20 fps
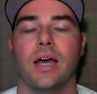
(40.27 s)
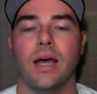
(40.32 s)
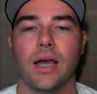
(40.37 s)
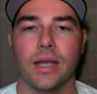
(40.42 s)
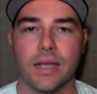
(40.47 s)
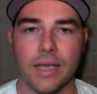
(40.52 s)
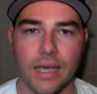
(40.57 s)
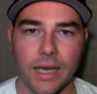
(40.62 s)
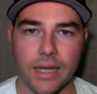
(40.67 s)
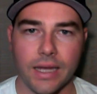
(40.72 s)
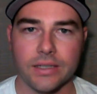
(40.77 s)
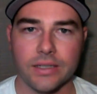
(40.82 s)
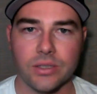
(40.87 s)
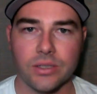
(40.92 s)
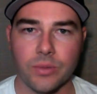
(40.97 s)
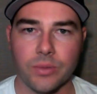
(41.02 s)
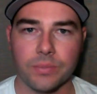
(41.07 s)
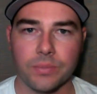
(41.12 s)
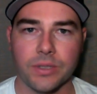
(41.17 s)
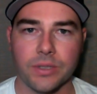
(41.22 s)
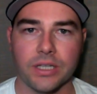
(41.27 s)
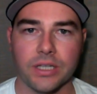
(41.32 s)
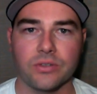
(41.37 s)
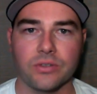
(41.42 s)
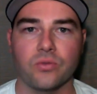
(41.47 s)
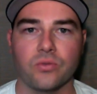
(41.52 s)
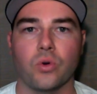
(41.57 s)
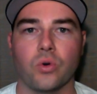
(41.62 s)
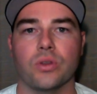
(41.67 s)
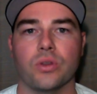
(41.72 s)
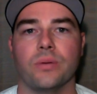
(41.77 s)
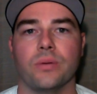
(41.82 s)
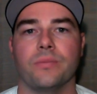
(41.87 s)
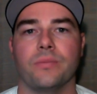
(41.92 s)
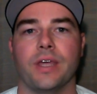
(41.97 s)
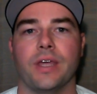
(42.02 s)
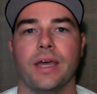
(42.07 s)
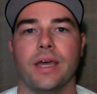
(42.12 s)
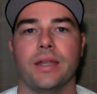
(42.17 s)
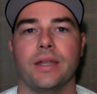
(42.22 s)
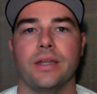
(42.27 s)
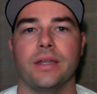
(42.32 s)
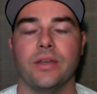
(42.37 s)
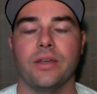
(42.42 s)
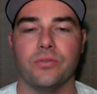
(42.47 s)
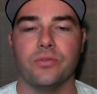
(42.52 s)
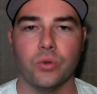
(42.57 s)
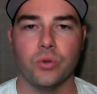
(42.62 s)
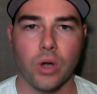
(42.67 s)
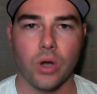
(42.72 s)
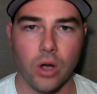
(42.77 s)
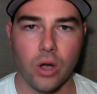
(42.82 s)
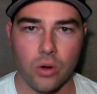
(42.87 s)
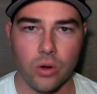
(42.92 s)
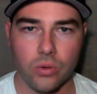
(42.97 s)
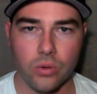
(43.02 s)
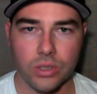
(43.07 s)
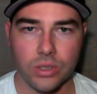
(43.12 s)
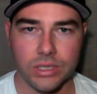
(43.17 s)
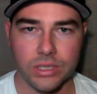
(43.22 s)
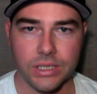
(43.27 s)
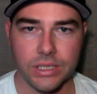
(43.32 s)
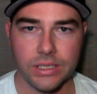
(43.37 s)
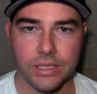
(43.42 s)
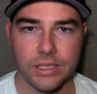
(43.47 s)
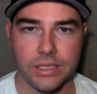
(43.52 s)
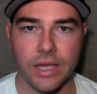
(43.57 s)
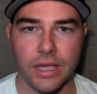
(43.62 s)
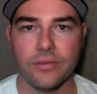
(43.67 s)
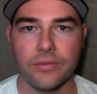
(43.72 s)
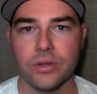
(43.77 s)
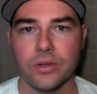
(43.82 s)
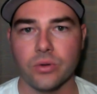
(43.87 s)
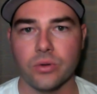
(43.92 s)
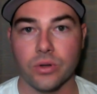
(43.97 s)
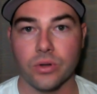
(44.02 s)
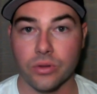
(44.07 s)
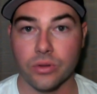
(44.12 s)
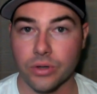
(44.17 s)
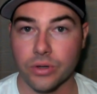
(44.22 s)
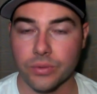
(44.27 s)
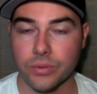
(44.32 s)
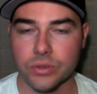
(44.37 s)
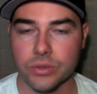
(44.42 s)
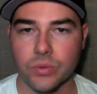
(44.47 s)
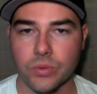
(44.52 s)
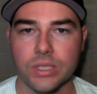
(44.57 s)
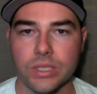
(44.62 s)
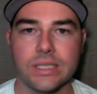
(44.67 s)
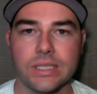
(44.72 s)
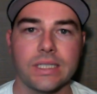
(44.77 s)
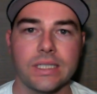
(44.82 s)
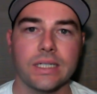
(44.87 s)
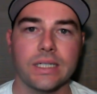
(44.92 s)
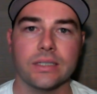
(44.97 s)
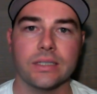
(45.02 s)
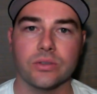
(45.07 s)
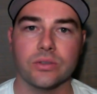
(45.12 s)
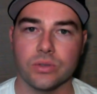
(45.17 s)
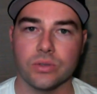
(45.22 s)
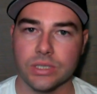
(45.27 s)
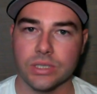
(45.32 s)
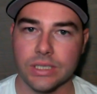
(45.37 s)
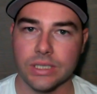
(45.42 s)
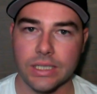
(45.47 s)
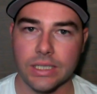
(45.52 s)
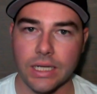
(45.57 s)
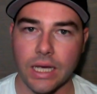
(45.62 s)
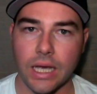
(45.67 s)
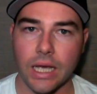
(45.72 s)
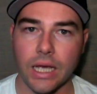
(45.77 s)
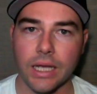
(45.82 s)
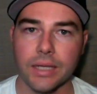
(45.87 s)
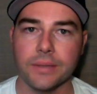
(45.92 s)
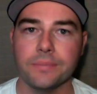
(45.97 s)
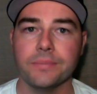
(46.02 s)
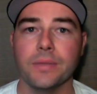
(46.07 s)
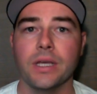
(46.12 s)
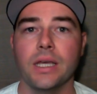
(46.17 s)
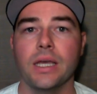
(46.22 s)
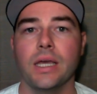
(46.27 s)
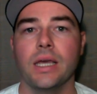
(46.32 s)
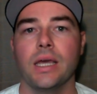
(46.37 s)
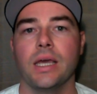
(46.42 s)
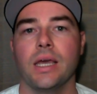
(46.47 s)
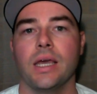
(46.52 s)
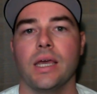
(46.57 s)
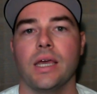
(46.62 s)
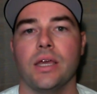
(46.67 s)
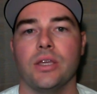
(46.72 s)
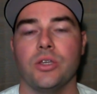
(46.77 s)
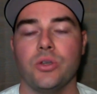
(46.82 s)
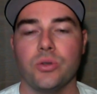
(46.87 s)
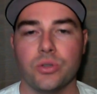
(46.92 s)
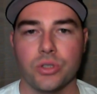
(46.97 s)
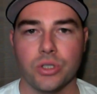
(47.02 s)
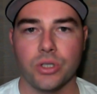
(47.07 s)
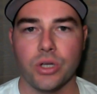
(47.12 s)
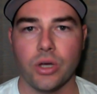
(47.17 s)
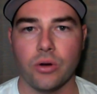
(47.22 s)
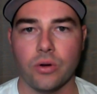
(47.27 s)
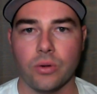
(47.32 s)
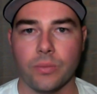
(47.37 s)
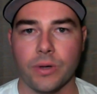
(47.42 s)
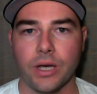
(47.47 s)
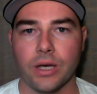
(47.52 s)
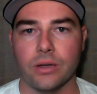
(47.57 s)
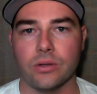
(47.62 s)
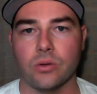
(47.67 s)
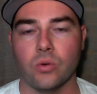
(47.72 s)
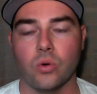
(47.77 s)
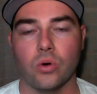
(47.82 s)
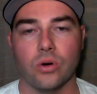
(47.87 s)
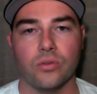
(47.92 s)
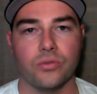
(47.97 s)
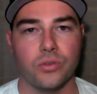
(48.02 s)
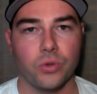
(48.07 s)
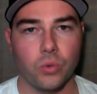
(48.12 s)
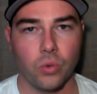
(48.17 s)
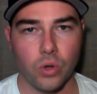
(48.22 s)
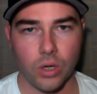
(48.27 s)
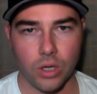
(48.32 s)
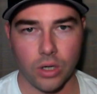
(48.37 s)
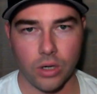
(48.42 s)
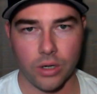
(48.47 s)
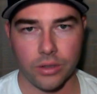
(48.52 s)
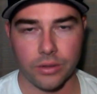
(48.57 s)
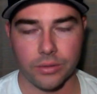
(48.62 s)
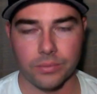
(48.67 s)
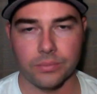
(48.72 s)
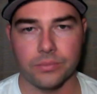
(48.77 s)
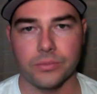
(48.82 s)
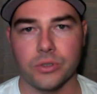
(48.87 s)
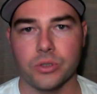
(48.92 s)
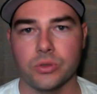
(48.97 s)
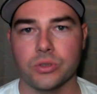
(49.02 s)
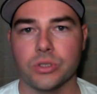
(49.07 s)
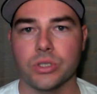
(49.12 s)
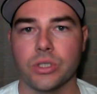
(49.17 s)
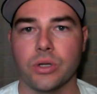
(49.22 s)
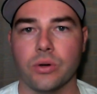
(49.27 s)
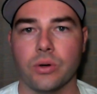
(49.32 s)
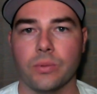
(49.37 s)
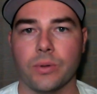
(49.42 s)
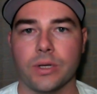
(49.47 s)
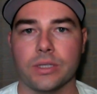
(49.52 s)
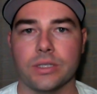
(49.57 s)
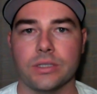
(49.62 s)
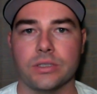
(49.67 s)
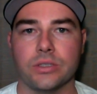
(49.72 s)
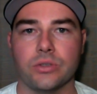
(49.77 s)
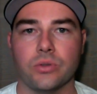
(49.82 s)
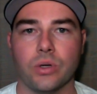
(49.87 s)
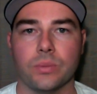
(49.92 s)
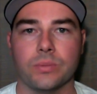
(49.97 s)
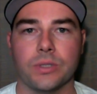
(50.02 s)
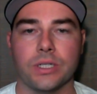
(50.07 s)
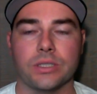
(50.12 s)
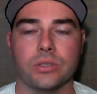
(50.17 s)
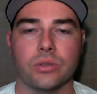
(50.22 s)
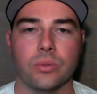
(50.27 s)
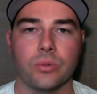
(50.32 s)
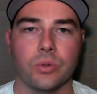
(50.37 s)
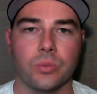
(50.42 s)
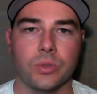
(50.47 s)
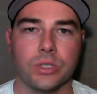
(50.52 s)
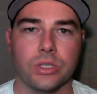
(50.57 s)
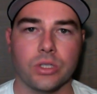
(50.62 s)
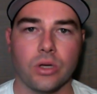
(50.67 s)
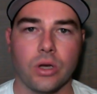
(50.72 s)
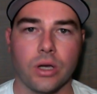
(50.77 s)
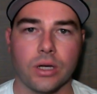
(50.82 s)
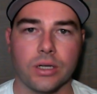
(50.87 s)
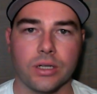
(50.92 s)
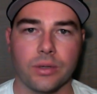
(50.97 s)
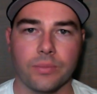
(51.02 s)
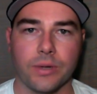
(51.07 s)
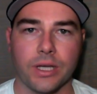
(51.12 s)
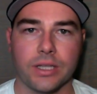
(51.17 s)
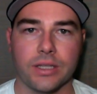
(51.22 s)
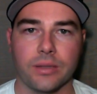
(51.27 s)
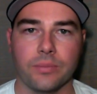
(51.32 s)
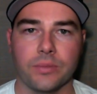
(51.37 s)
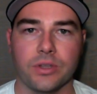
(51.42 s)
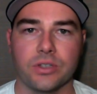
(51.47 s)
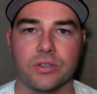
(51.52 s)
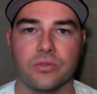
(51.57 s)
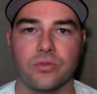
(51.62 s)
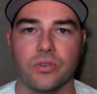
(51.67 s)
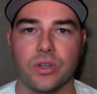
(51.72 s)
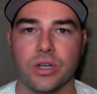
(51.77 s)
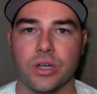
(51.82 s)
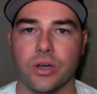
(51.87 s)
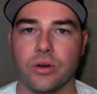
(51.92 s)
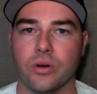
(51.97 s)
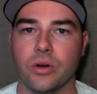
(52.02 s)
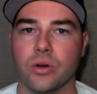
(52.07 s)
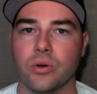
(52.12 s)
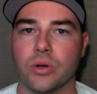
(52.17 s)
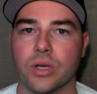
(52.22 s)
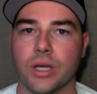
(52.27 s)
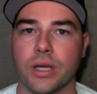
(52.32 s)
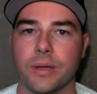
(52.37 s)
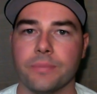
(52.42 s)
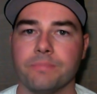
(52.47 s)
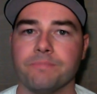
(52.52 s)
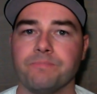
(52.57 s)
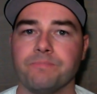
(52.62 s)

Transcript: Cat has some updates for them that if you own a C7 or a 3126 or a C9, you should know about, or if you work on them, you should know about these two updates, so I'm going to be talking about them in this video, okay?